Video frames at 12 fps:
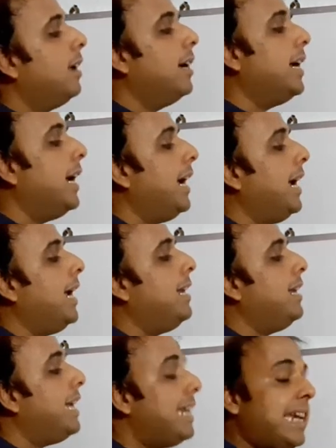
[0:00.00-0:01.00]

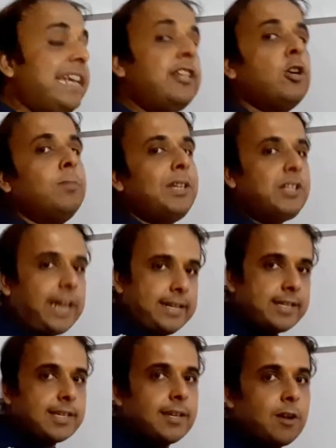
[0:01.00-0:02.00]
either of the
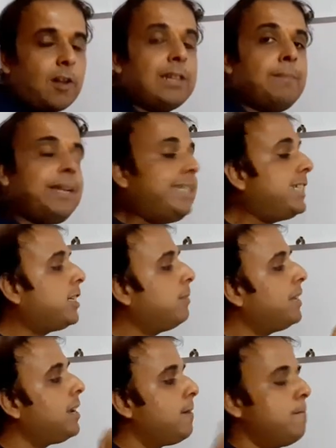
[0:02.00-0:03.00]
chains. On the basis of
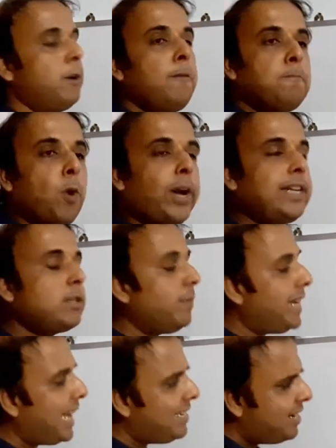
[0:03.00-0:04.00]
the number of points, we
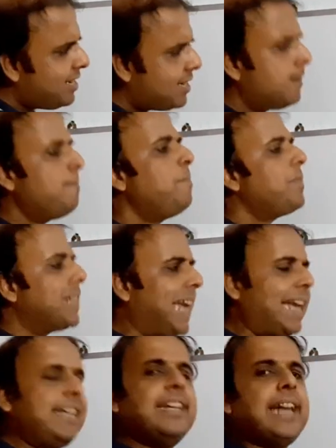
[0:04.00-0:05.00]
can just
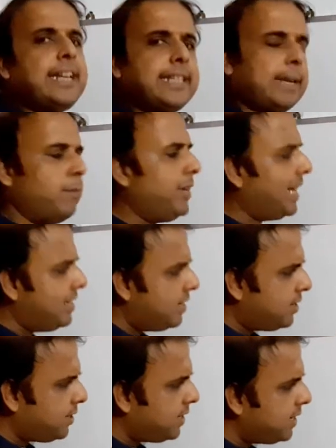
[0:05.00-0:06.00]
categorize them. We can
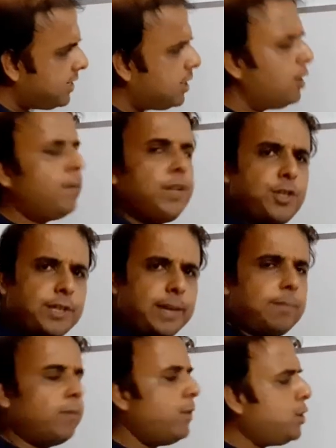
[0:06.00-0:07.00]
just distinguish
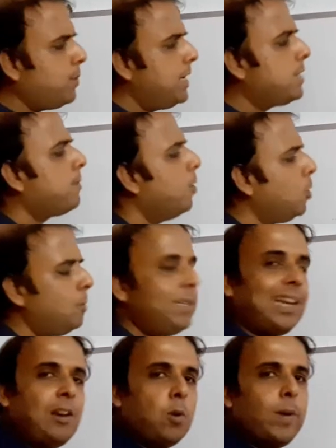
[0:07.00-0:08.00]
them. Which one is found to be the
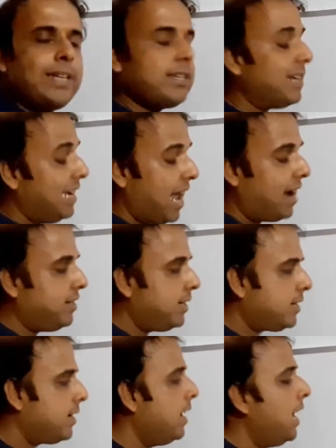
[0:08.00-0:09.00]
lowest,
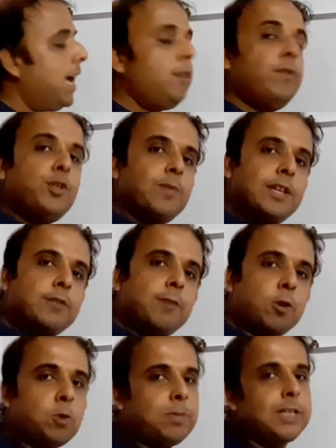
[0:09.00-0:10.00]
largest, and which one is
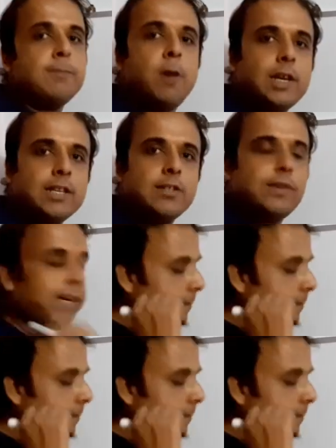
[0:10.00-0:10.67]
found to be the smallest, right?